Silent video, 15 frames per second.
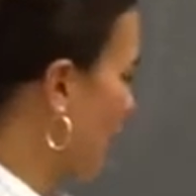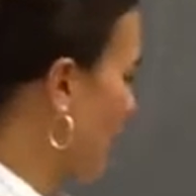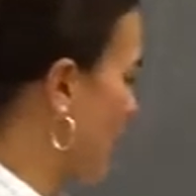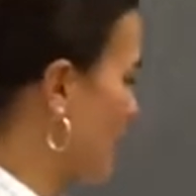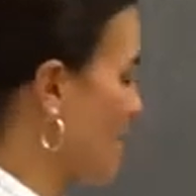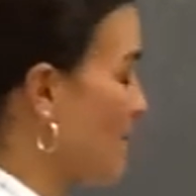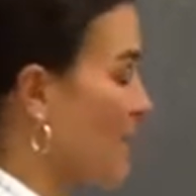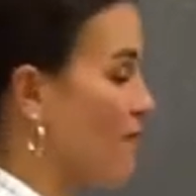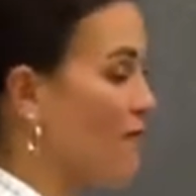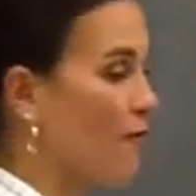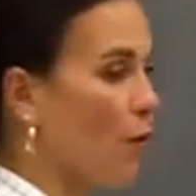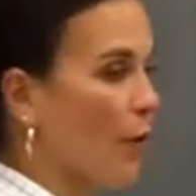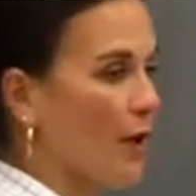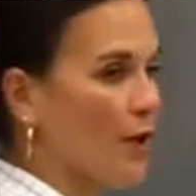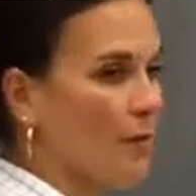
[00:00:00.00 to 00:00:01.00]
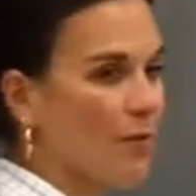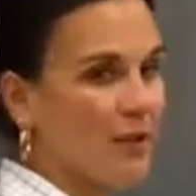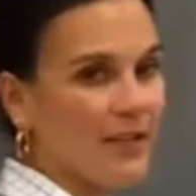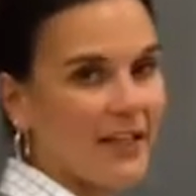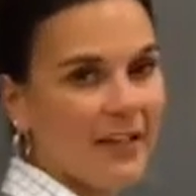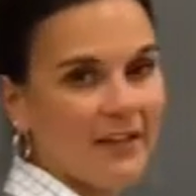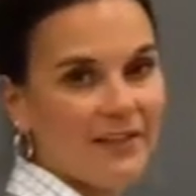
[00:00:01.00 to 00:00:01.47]
trick is before you
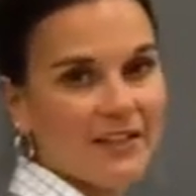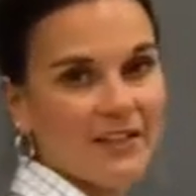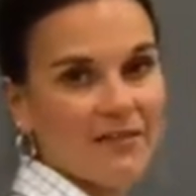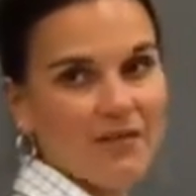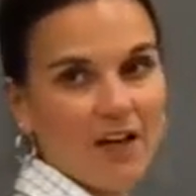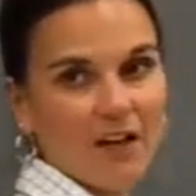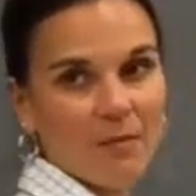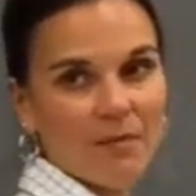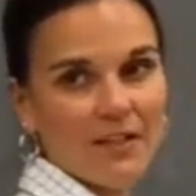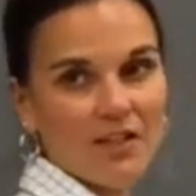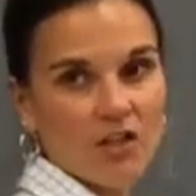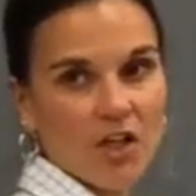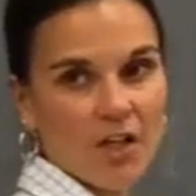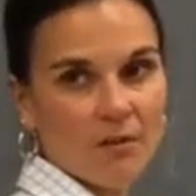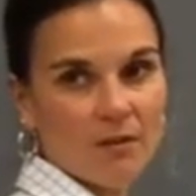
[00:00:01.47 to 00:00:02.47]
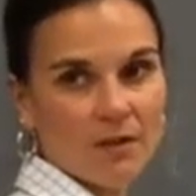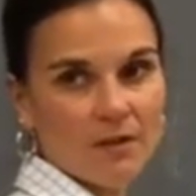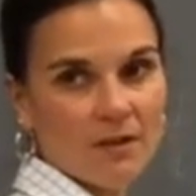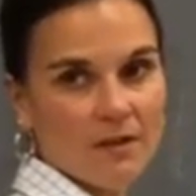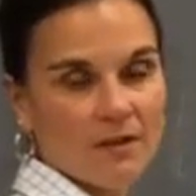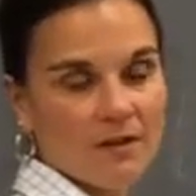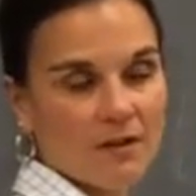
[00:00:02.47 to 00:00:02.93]
put it in the developing
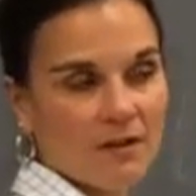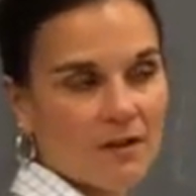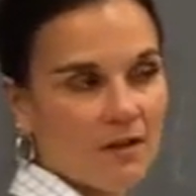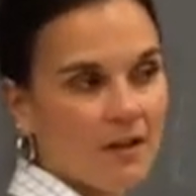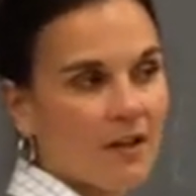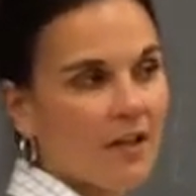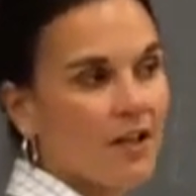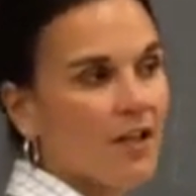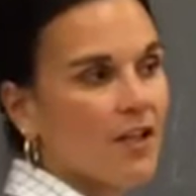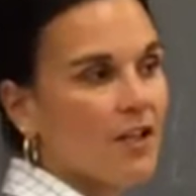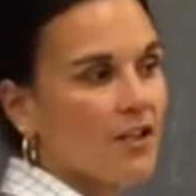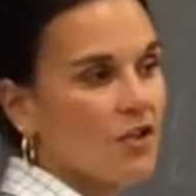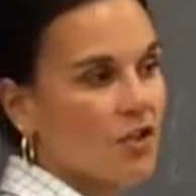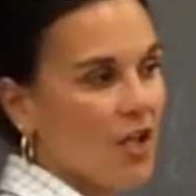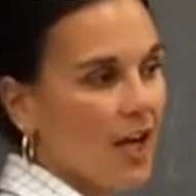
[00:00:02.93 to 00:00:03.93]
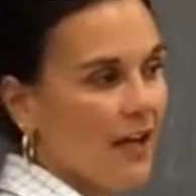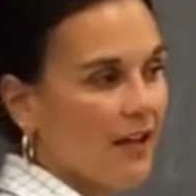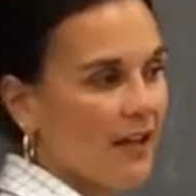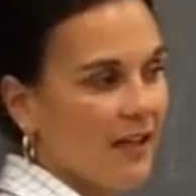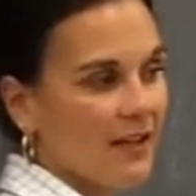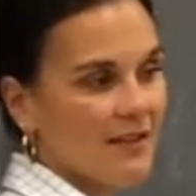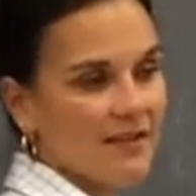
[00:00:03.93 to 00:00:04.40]
chamber,
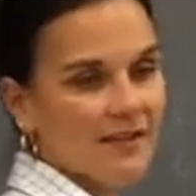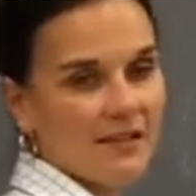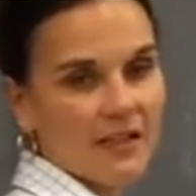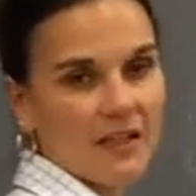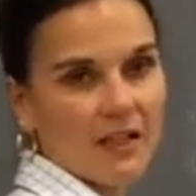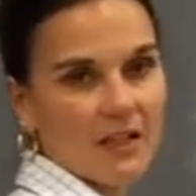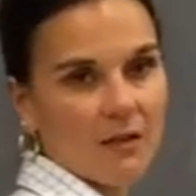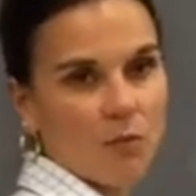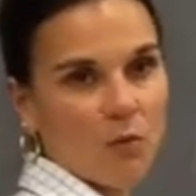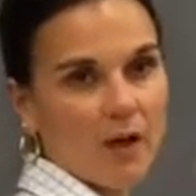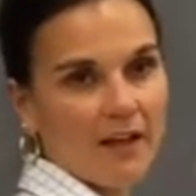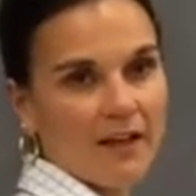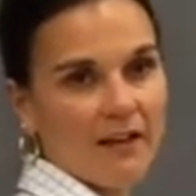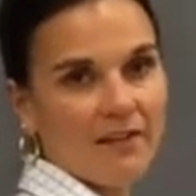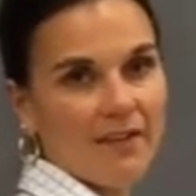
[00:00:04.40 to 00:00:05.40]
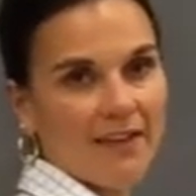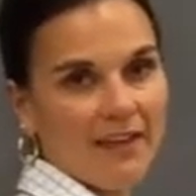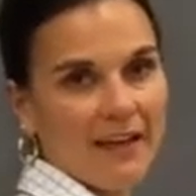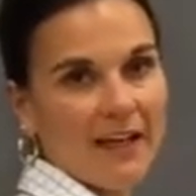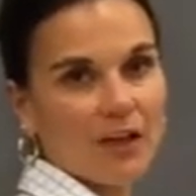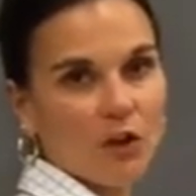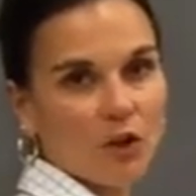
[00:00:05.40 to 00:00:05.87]
check and see what it
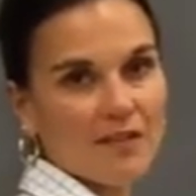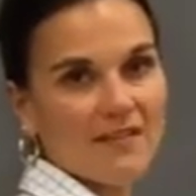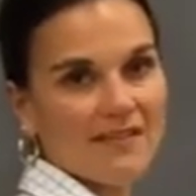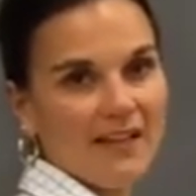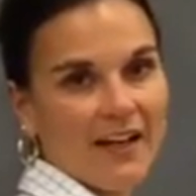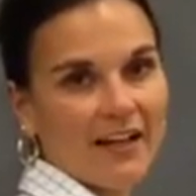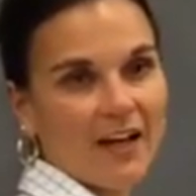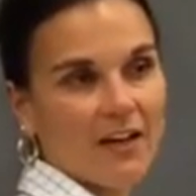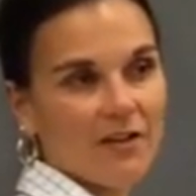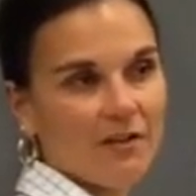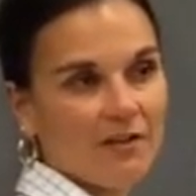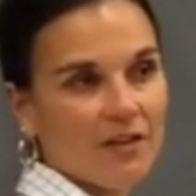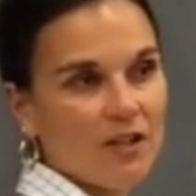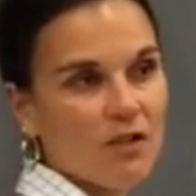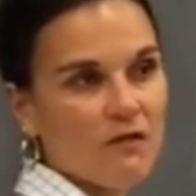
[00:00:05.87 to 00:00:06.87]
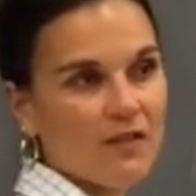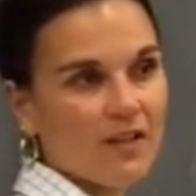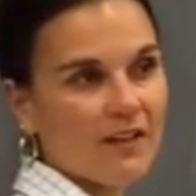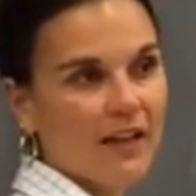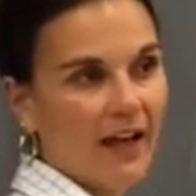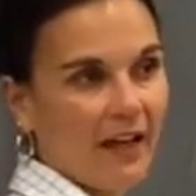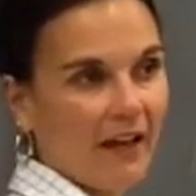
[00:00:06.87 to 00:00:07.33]
looks like under the
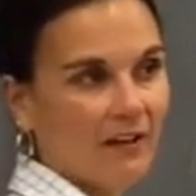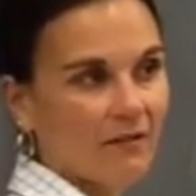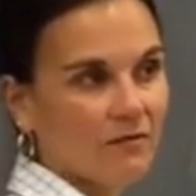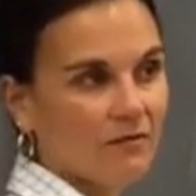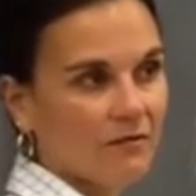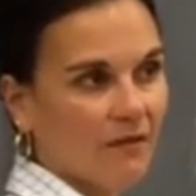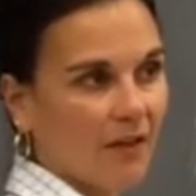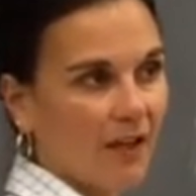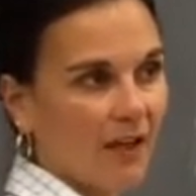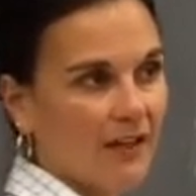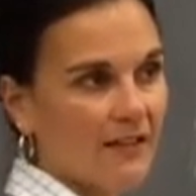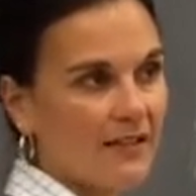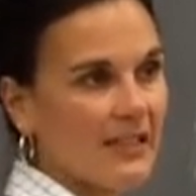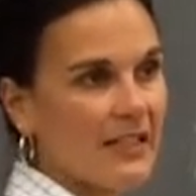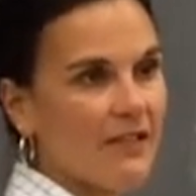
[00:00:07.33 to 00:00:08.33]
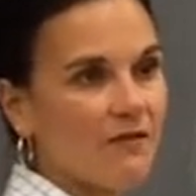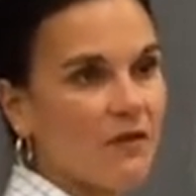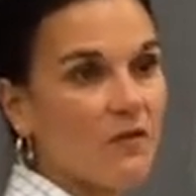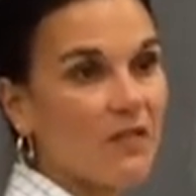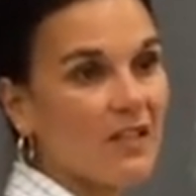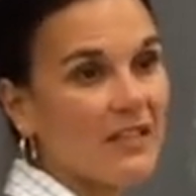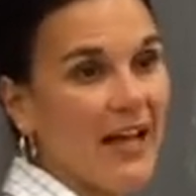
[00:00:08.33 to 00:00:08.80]
UV light, okay? See
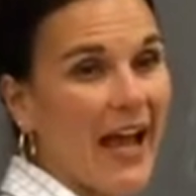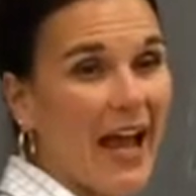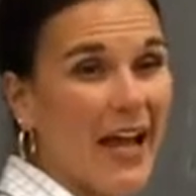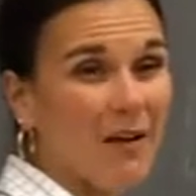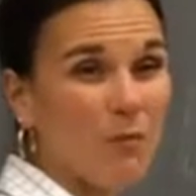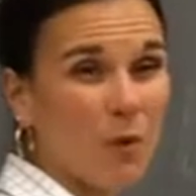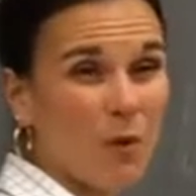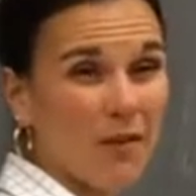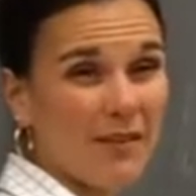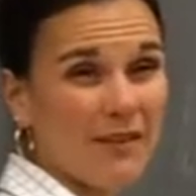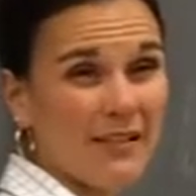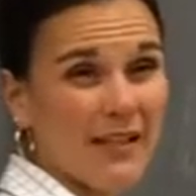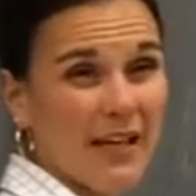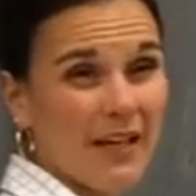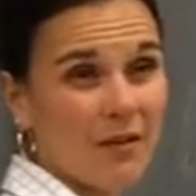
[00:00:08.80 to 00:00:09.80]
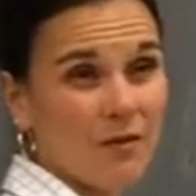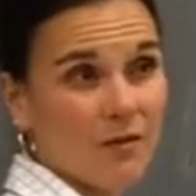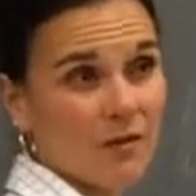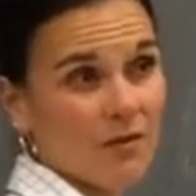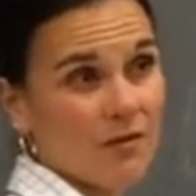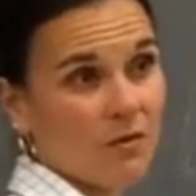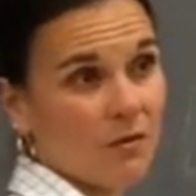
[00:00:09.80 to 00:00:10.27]
if you need to add more of the
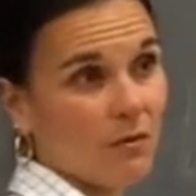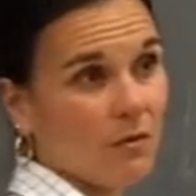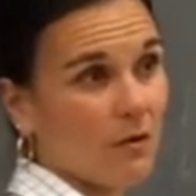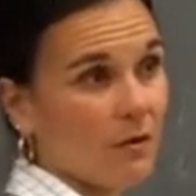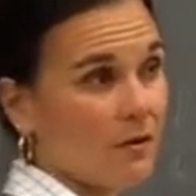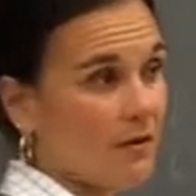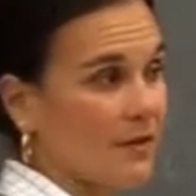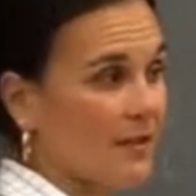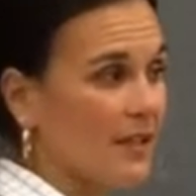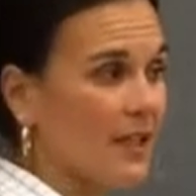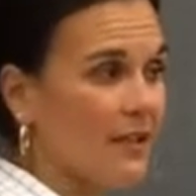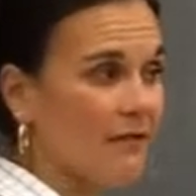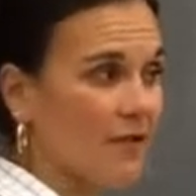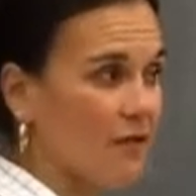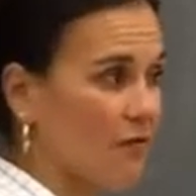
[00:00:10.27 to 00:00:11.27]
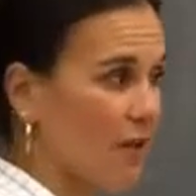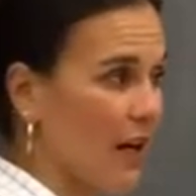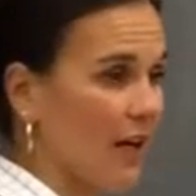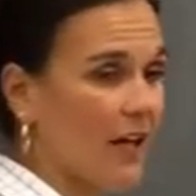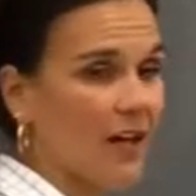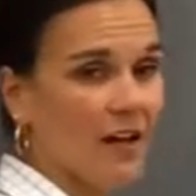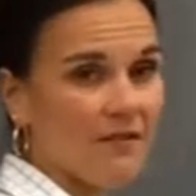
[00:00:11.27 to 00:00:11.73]
standards, or see if you've
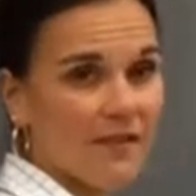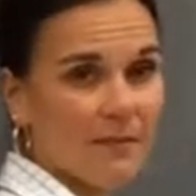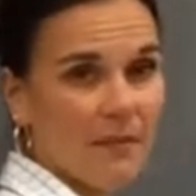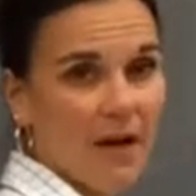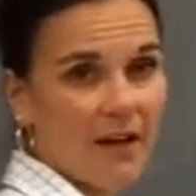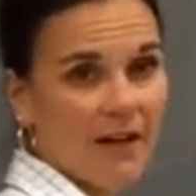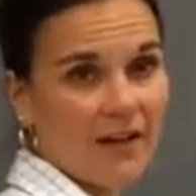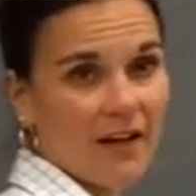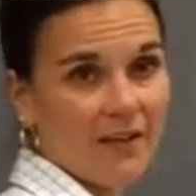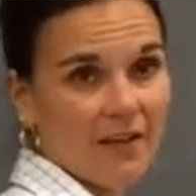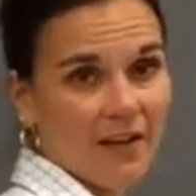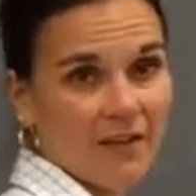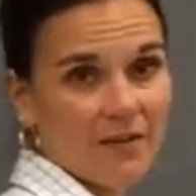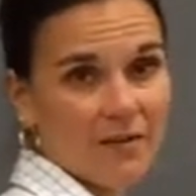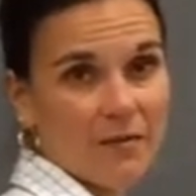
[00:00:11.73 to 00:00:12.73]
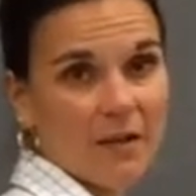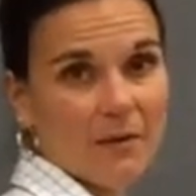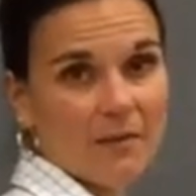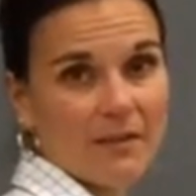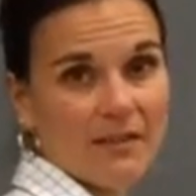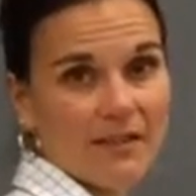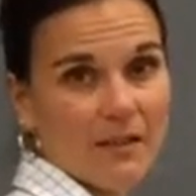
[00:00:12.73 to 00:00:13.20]
got enough spotted on there to be
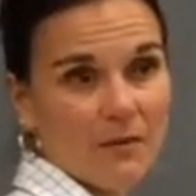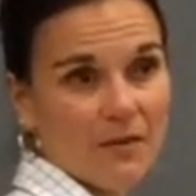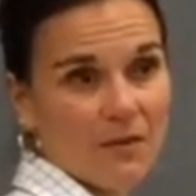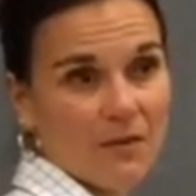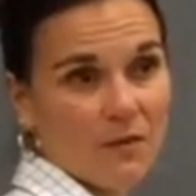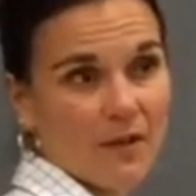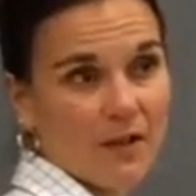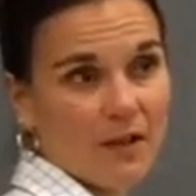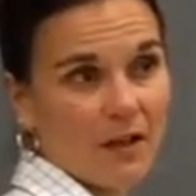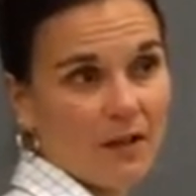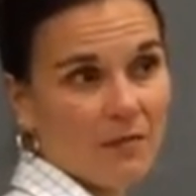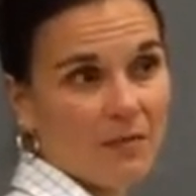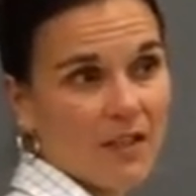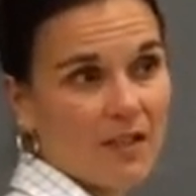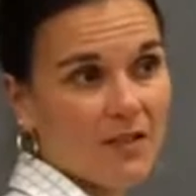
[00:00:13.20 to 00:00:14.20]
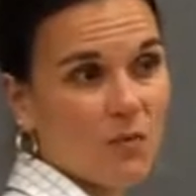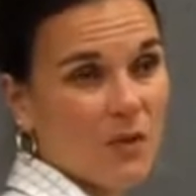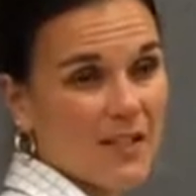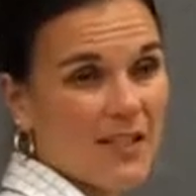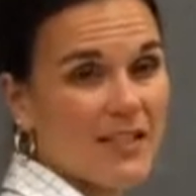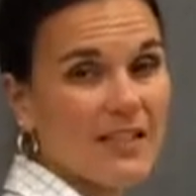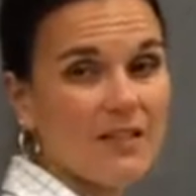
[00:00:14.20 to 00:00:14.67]
able to see what's going on. Because
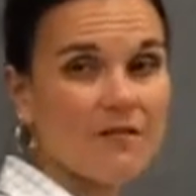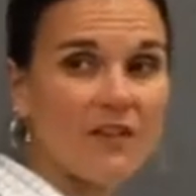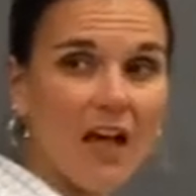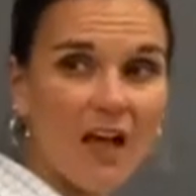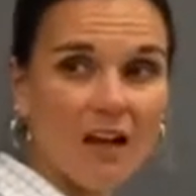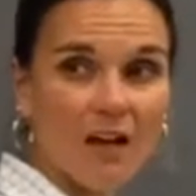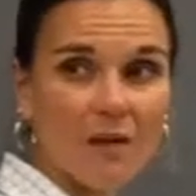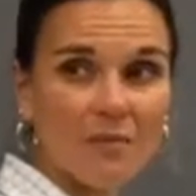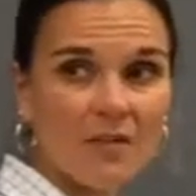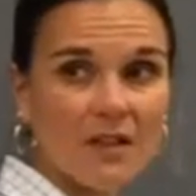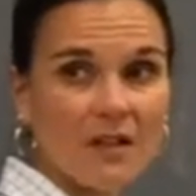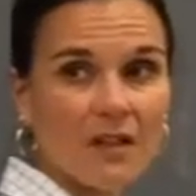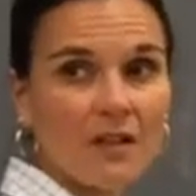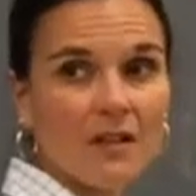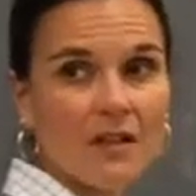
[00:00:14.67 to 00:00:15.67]
once it's developed,